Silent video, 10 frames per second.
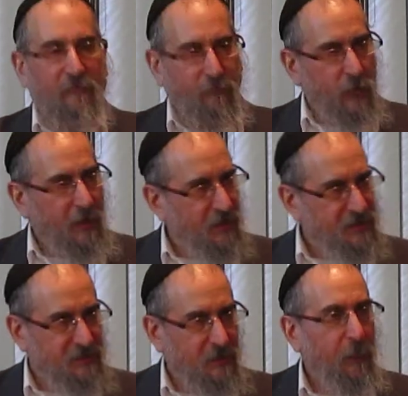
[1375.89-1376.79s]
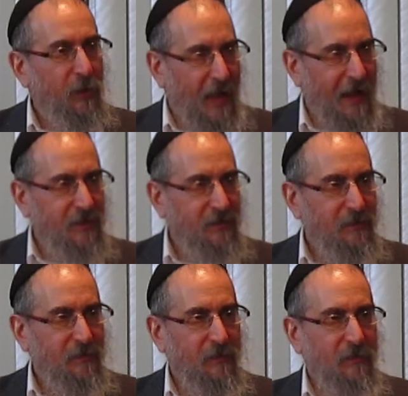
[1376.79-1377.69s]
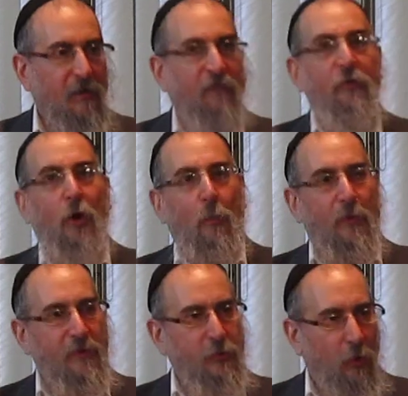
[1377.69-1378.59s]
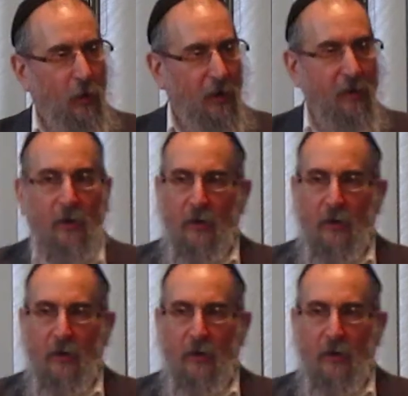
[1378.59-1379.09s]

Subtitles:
If we are polite, if we open the door,